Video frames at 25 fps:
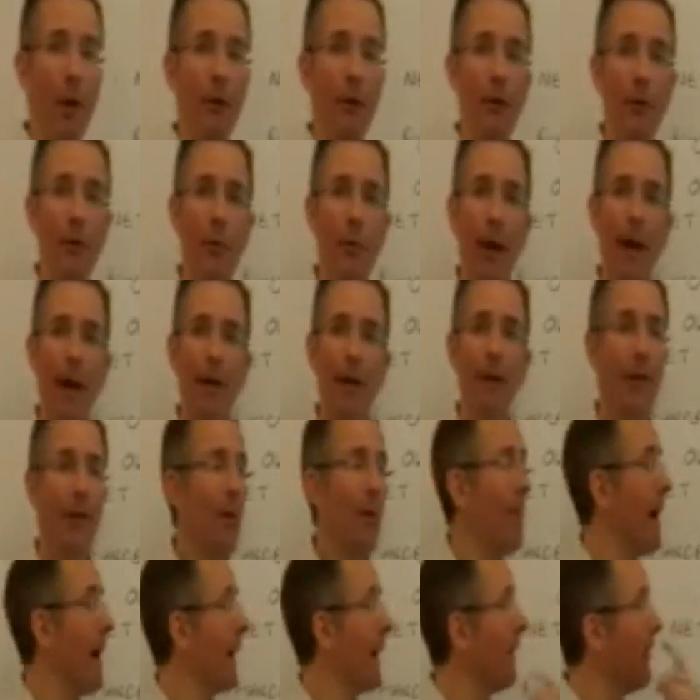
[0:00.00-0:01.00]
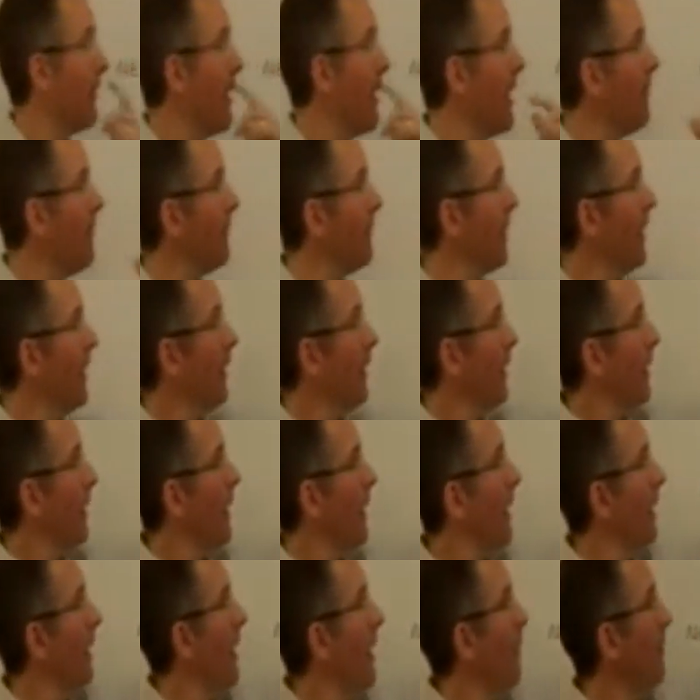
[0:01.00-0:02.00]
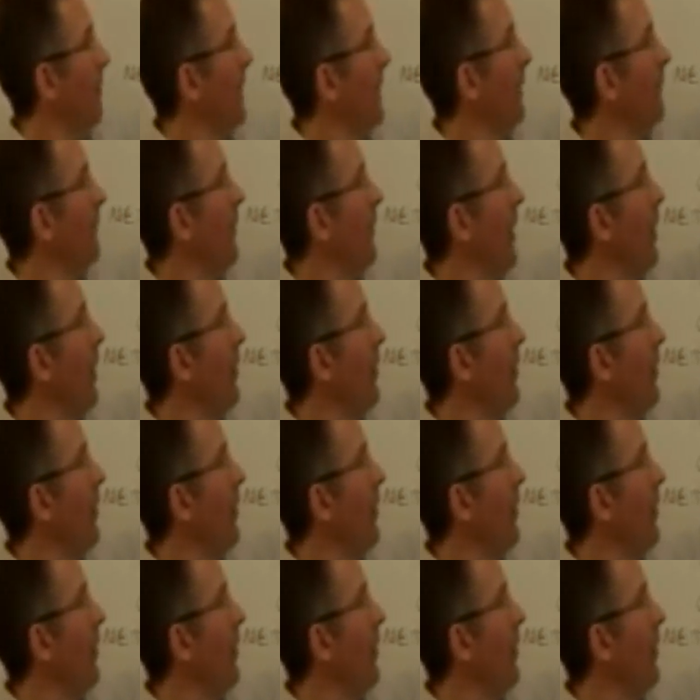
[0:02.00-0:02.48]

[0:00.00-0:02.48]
personal balance sheet back there, companies